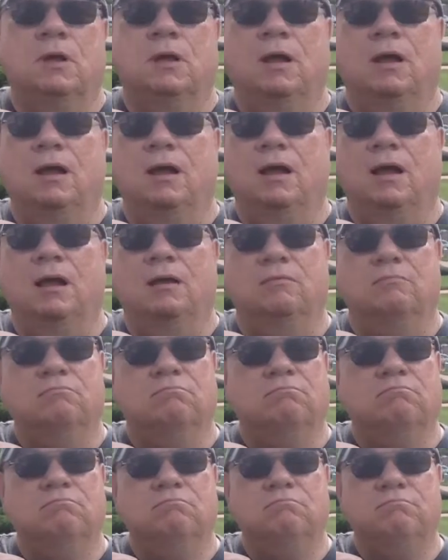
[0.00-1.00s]
uh,
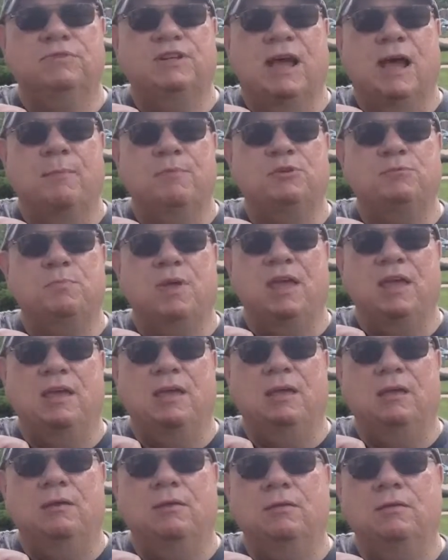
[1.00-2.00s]
Thomas
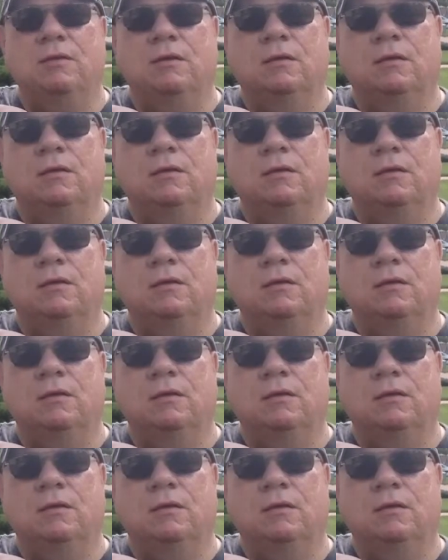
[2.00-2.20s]
Paine,